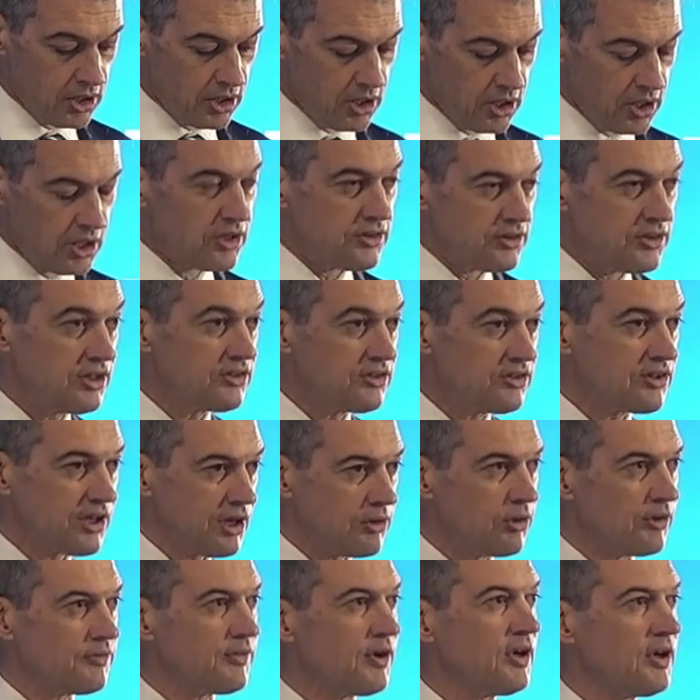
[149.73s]
This,
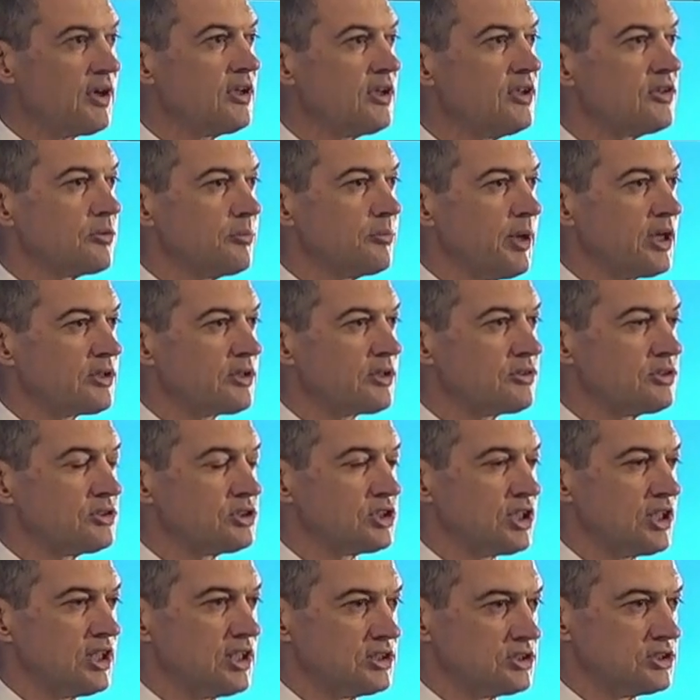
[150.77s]
however, is about to
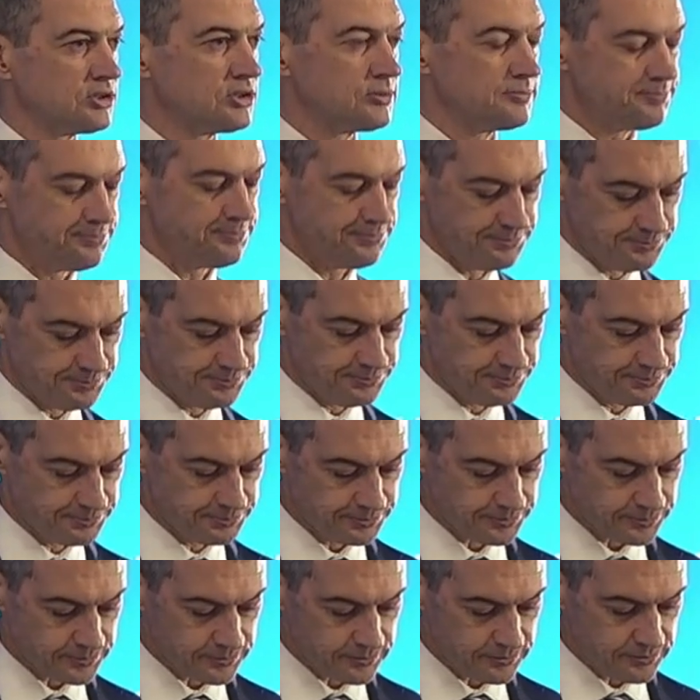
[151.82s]
change.
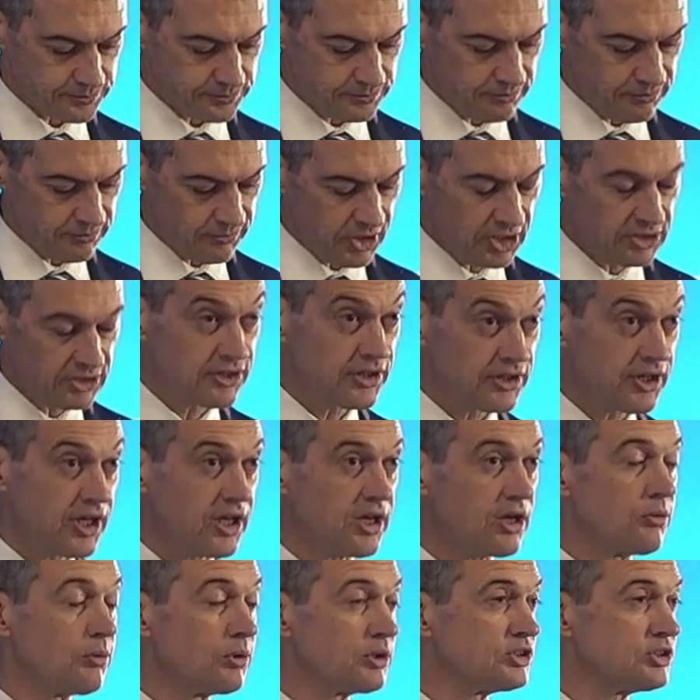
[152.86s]
Today, I
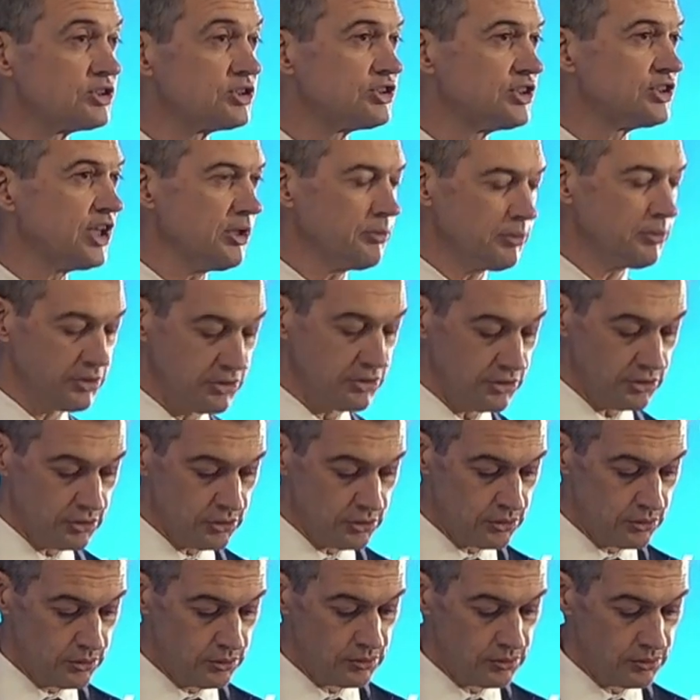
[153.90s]
want to share with
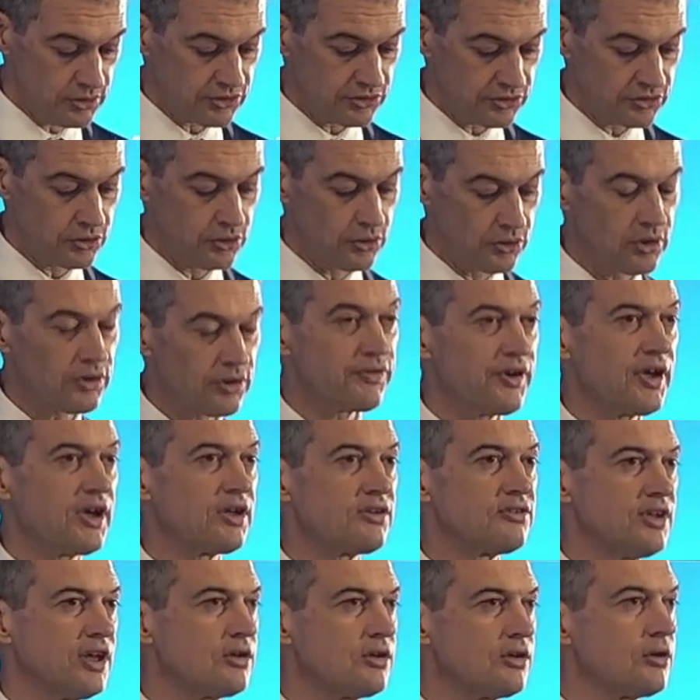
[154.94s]
you the story of how
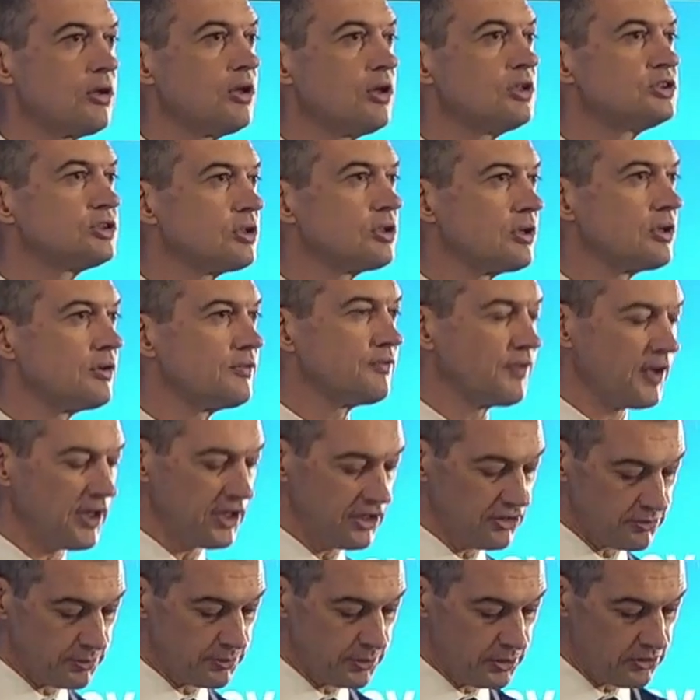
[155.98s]
technological
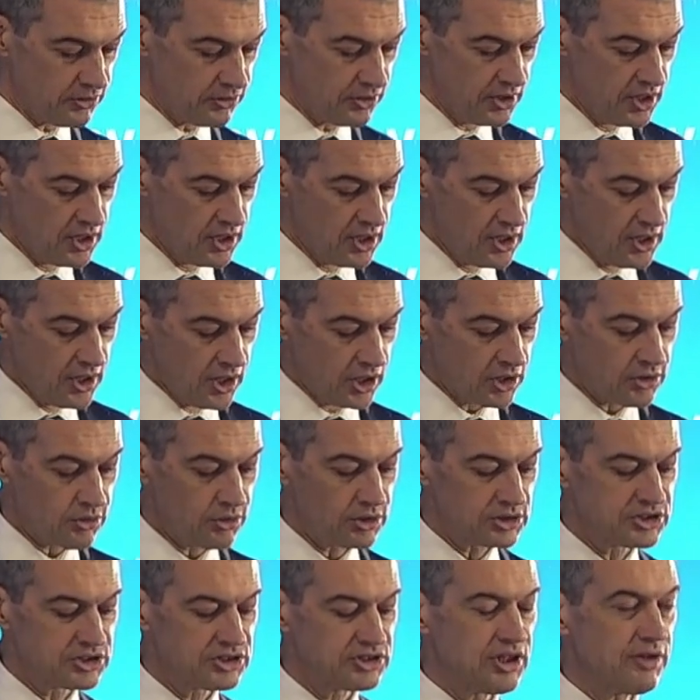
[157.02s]
advancement
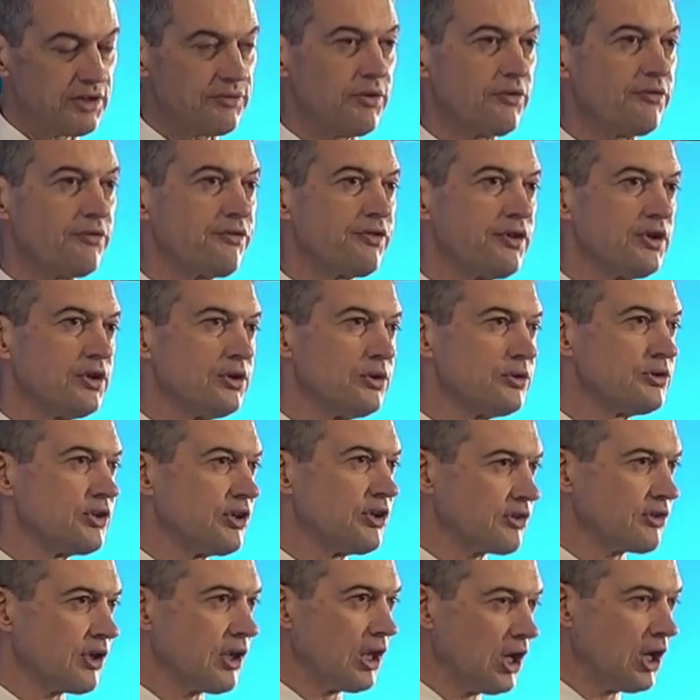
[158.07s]
across several fields has
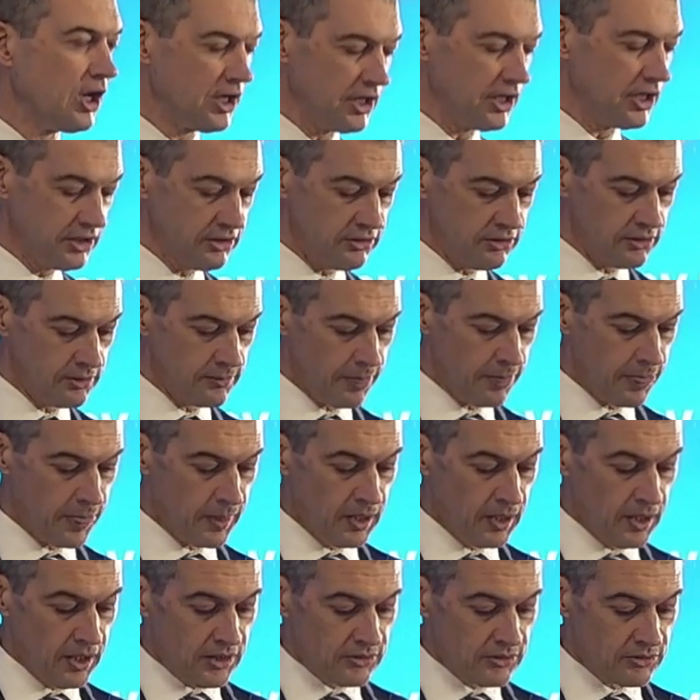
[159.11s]
aligned
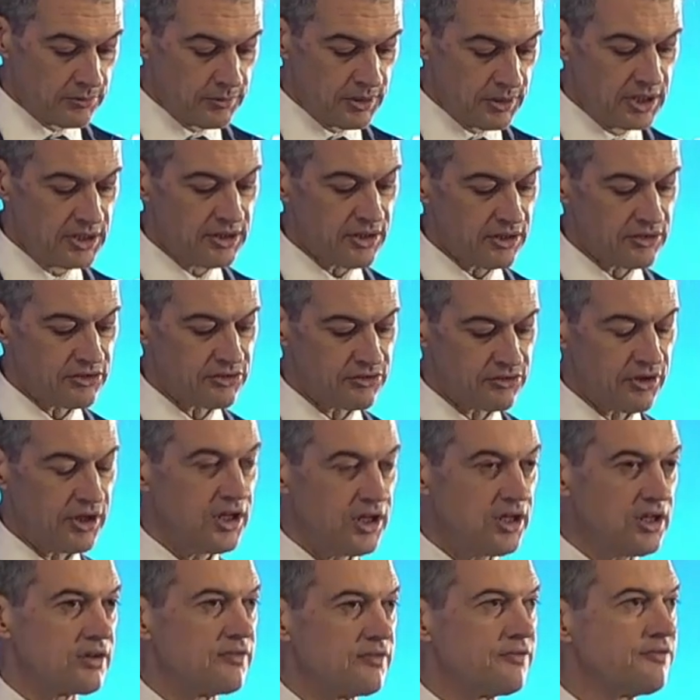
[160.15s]
to mean that Australia
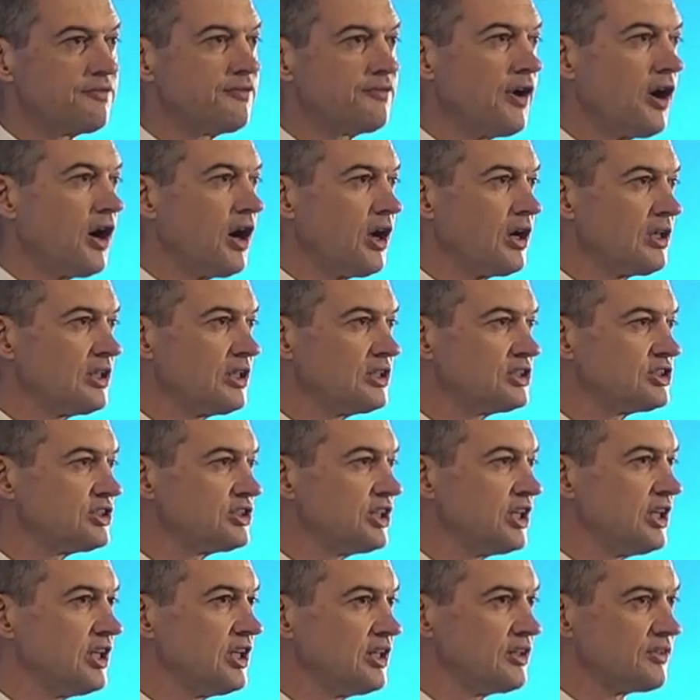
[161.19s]
can finally
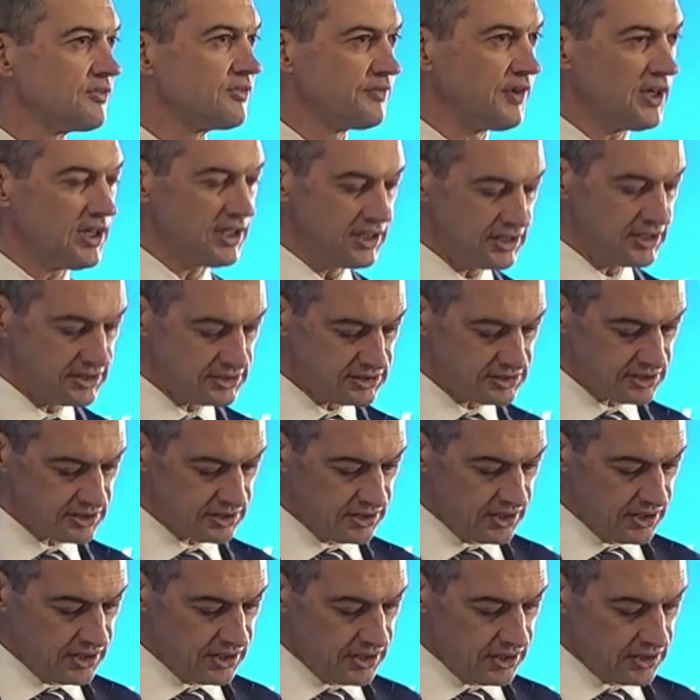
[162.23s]
share its vast
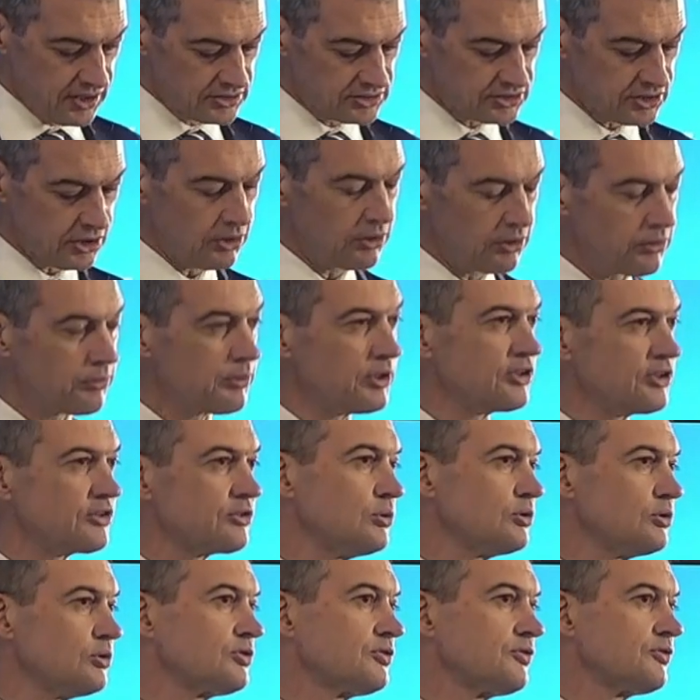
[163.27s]
solar
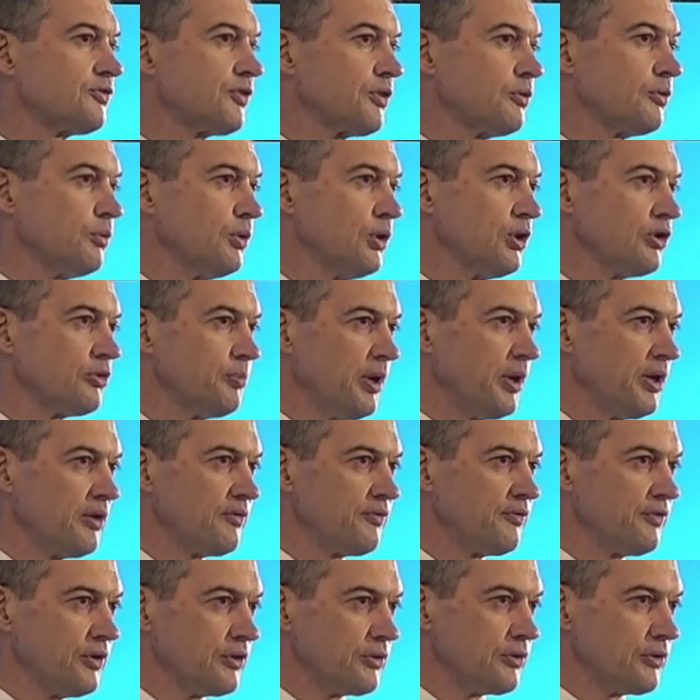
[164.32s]
resource for the world's benefit.